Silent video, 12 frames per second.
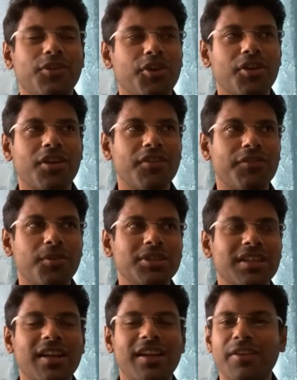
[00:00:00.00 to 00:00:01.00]
for your
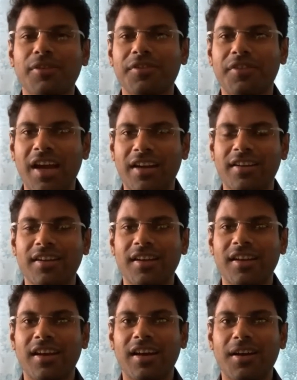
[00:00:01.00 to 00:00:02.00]
information, I'll give a fact.
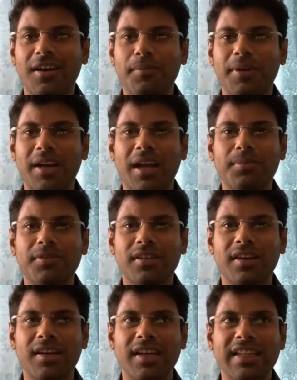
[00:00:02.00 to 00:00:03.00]
Perhaps
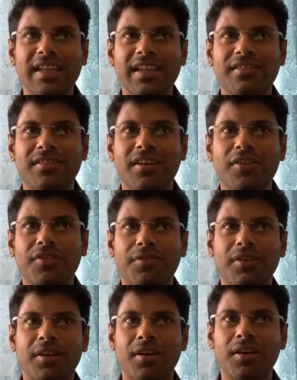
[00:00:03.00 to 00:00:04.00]
in the history
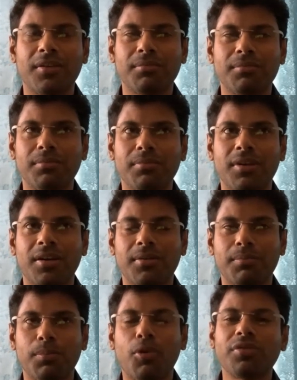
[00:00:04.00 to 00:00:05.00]
of
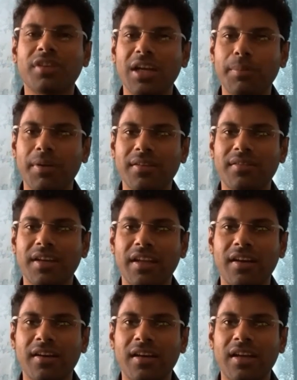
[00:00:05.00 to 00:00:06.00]
post-independence
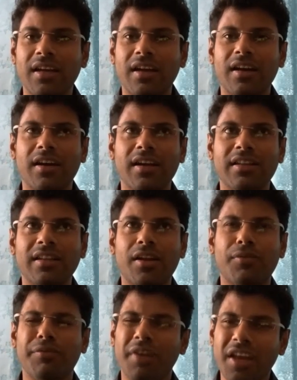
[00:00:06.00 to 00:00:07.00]
India,
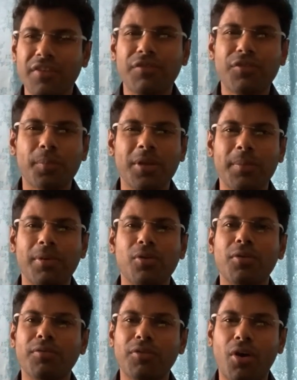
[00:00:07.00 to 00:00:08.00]
there are very few people
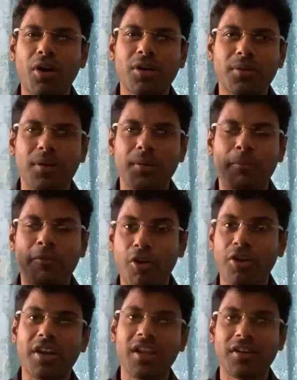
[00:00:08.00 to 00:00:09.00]
who have got
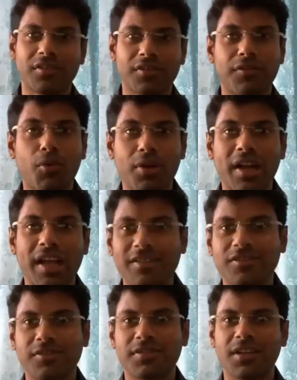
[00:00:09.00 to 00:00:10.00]
40 years or 4
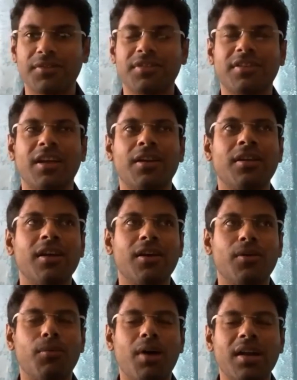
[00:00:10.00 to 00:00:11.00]
decades of service. And
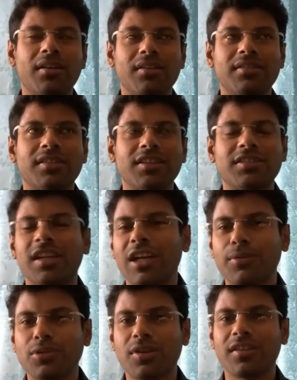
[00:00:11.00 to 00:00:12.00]
one such
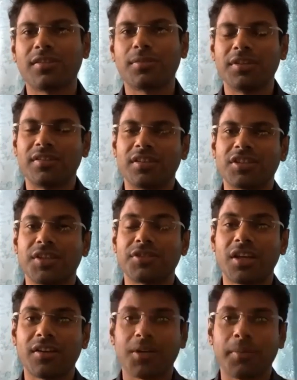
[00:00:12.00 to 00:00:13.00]
individual is Mr. Shiv
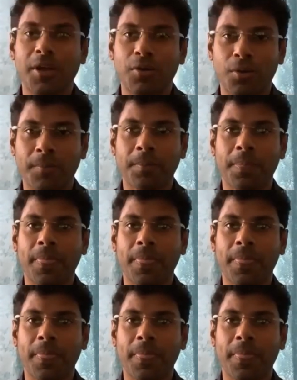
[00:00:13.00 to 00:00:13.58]
Shankar Menon,